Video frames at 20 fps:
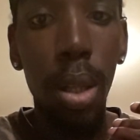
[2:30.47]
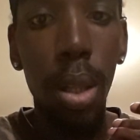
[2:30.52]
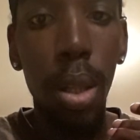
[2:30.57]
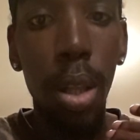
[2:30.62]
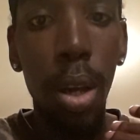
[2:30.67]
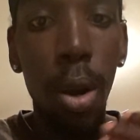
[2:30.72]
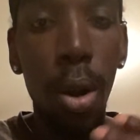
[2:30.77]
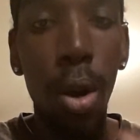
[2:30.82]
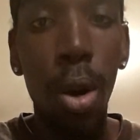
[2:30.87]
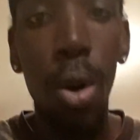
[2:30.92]

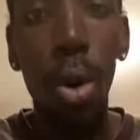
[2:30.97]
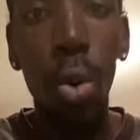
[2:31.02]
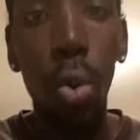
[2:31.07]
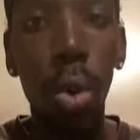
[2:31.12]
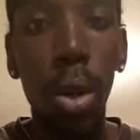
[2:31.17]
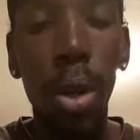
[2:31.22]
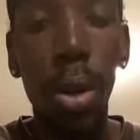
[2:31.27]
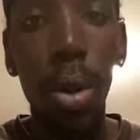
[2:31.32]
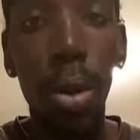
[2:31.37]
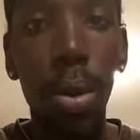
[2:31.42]
their own
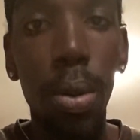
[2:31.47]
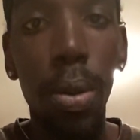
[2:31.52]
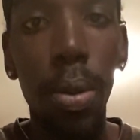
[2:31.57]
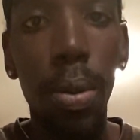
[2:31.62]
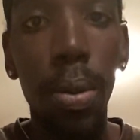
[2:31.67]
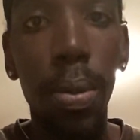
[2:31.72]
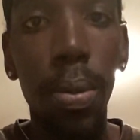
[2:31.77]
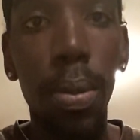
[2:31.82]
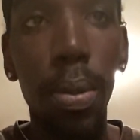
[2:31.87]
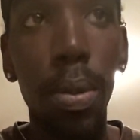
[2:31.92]
will,
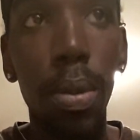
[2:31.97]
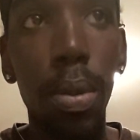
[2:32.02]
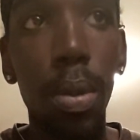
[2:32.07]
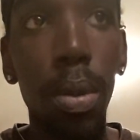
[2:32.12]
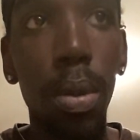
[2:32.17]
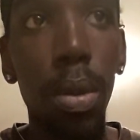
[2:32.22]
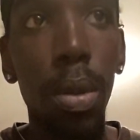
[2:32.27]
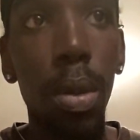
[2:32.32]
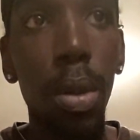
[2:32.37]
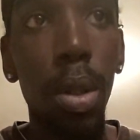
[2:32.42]

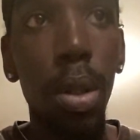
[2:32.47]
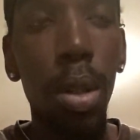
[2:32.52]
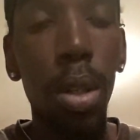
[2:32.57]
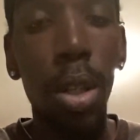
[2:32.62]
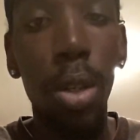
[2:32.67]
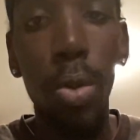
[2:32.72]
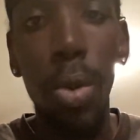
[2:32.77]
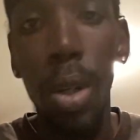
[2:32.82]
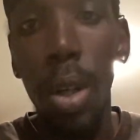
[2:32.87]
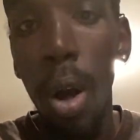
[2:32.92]

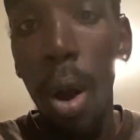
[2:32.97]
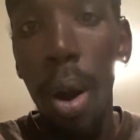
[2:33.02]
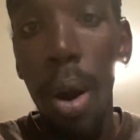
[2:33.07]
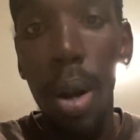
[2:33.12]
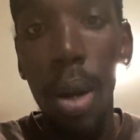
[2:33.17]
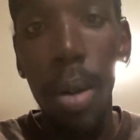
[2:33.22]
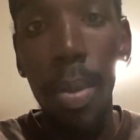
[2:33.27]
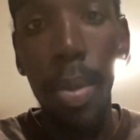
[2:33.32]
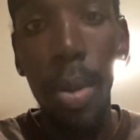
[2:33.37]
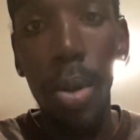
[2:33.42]

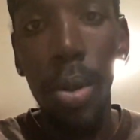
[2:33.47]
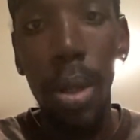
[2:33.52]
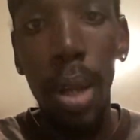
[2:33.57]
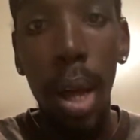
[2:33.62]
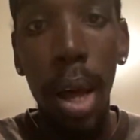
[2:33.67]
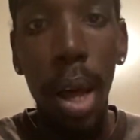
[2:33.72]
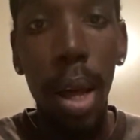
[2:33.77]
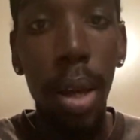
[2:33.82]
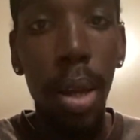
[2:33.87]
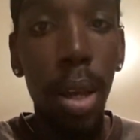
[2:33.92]
disregarding the Most
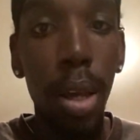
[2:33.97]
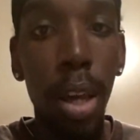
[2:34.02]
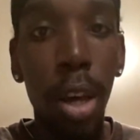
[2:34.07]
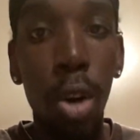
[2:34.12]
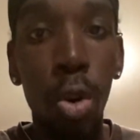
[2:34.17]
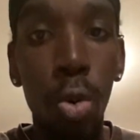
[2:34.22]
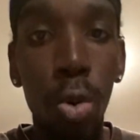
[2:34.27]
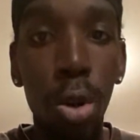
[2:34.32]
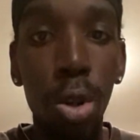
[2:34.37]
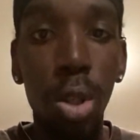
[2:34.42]
High,
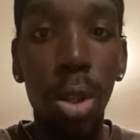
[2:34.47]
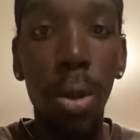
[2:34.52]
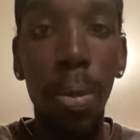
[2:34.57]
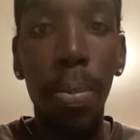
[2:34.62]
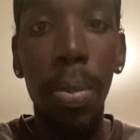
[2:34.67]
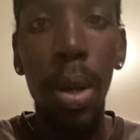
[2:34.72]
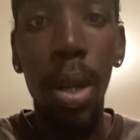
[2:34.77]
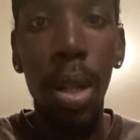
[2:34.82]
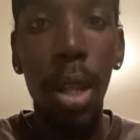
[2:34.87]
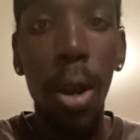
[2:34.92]
and
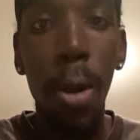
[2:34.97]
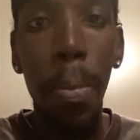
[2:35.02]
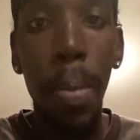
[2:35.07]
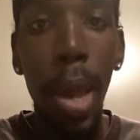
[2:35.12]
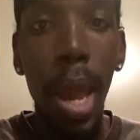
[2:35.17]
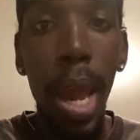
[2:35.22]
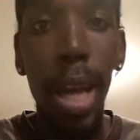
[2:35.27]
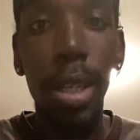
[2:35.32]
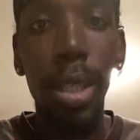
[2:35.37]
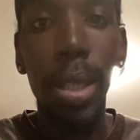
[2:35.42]
worshiping their
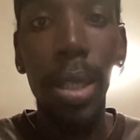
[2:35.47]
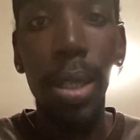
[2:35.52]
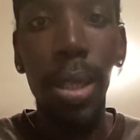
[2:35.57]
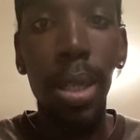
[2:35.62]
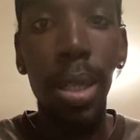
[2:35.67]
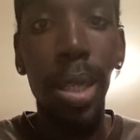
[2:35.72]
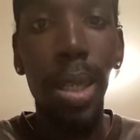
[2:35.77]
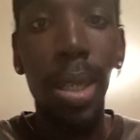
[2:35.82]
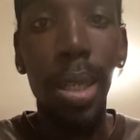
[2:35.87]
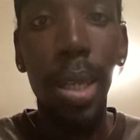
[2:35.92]
passions
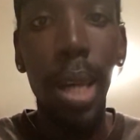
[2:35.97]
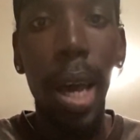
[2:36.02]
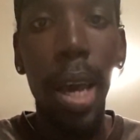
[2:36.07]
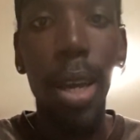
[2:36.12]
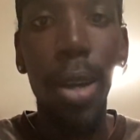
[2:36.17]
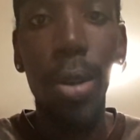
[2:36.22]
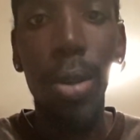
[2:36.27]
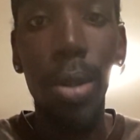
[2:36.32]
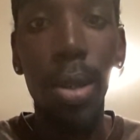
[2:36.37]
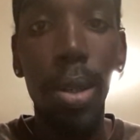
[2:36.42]
and
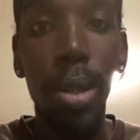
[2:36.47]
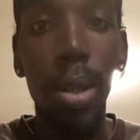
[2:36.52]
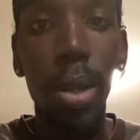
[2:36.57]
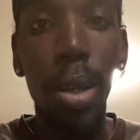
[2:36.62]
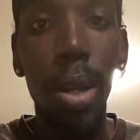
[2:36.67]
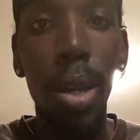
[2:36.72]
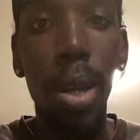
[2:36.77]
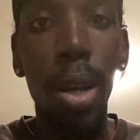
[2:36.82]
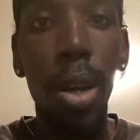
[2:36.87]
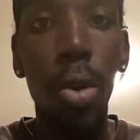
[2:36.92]
desires
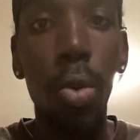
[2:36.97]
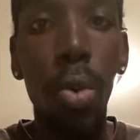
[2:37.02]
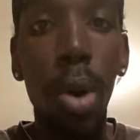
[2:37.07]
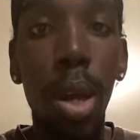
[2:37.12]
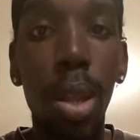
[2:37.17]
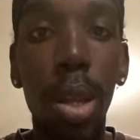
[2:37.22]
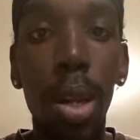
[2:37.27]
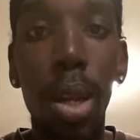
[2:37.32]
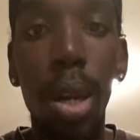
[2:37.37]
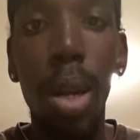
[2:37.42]

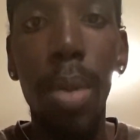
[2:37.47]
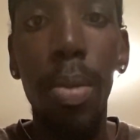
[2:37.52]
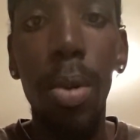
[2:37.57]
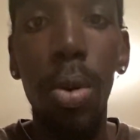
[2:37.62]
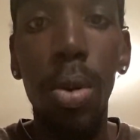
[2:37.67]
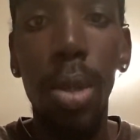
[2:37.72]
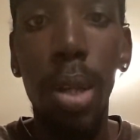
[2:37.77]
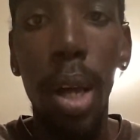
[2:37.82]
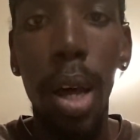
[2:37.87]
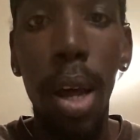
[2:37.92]
rather than the
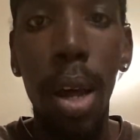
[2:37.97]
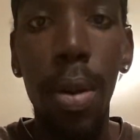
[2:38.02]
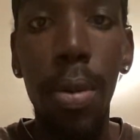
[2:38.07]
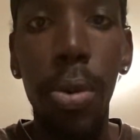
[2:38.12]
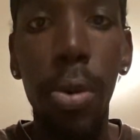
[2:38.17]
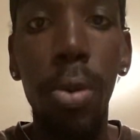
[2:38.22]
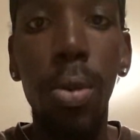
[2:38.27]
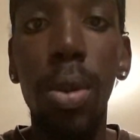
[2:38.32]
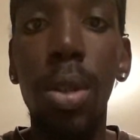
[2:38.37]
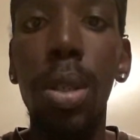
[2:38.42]
Most High,
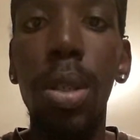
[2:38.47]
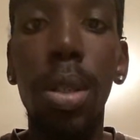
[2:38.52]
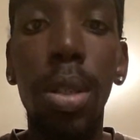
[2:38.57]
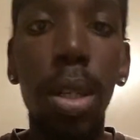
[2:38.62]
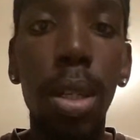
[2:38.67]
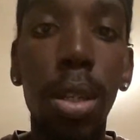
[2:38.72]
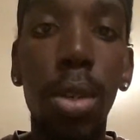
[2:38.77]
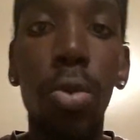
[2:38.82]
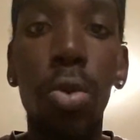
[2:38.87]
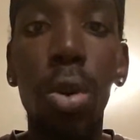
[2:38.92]
which it
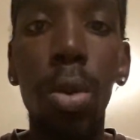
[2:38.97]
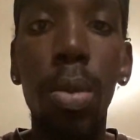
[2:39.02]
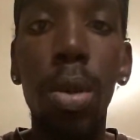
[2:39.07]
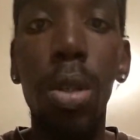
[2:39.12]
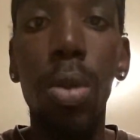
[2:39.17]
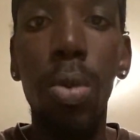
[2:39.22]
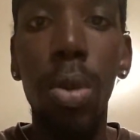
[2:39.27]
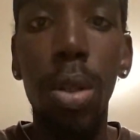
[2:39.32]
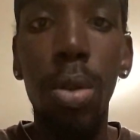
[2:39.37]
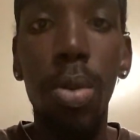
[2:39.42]
says in
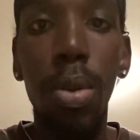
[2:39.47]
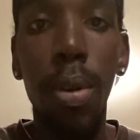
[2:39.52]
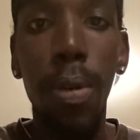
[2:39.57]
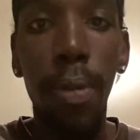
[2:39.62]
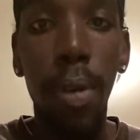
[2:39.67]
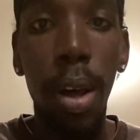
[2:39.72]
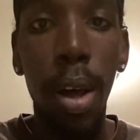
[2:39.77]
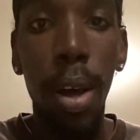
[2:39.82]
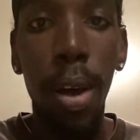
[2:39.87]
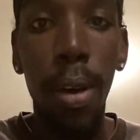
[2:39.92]
Romans
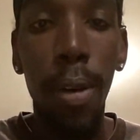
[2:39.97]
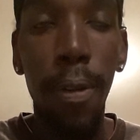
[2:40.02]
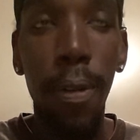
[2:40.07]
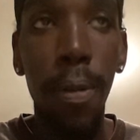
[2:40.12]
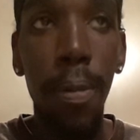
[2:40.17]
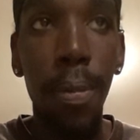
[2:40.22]
1:25.